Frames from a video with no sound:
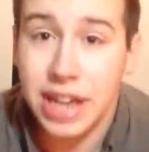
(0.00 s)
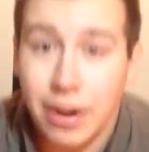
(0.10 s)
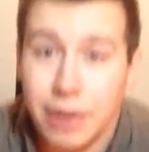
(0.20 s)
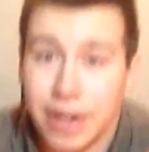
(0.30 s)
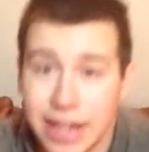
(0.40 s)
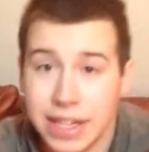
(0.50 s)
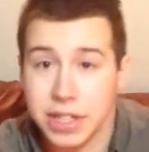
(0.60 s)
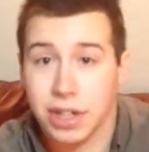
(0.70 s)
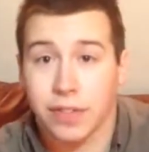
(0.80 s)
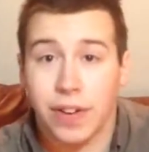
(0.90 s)
nowadays
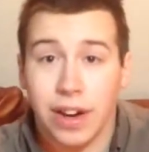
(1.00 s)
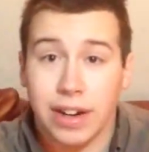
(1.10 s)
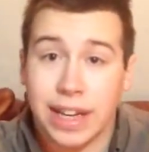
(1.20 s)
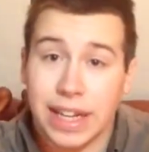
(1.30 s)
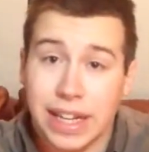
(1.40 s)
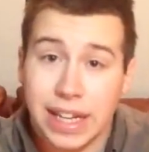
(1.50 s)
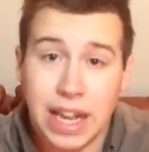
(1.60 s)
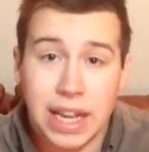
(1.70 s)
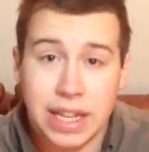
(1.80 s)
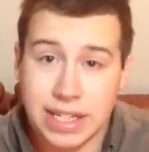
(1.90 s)
are very
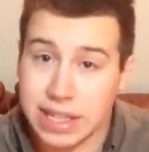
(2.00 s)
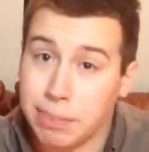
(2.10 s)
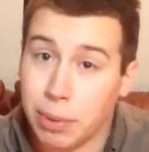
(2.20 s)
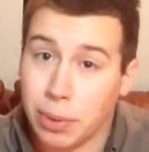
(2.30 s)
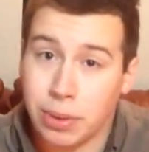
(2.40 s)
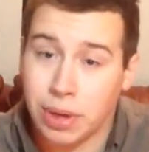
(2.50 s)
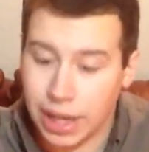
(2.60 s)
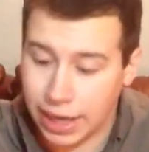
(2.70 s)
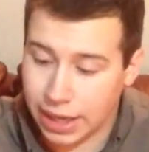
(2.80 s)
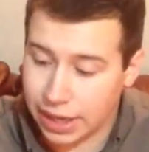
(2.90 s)
simple
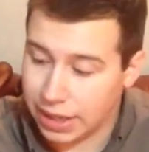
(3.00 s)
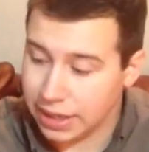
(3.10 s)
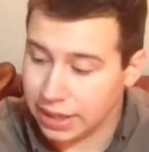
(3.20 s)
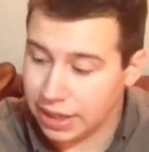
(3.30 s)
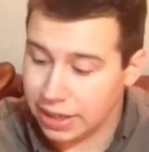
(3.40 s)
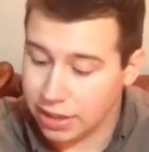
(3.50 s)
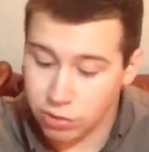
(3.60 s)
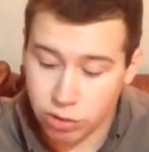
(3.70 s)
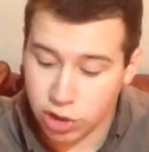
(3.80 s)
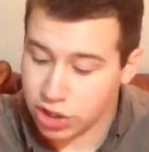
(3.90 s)
and
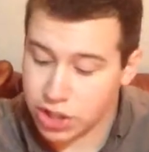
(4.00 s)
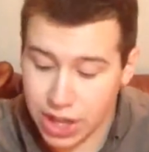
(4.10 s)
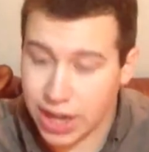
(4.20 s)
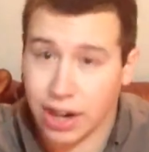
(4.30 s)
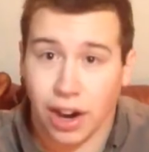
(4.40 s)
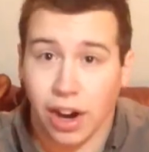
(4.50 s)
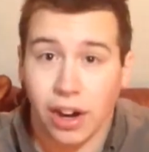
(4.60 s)
just there.